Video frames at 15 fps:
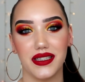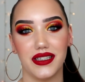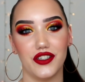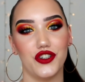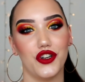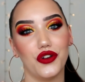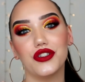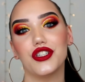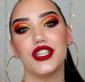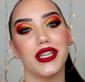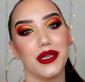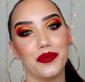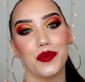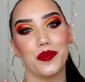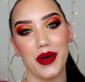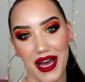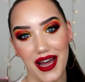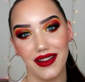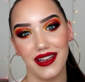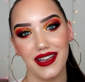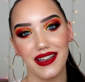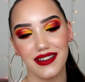they're not cheap
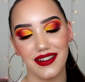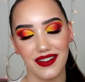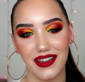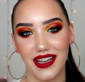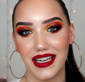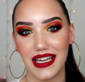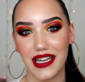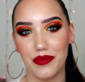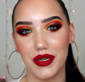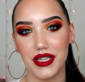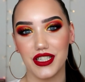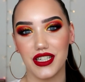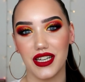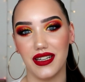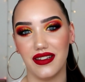palettes, and ABH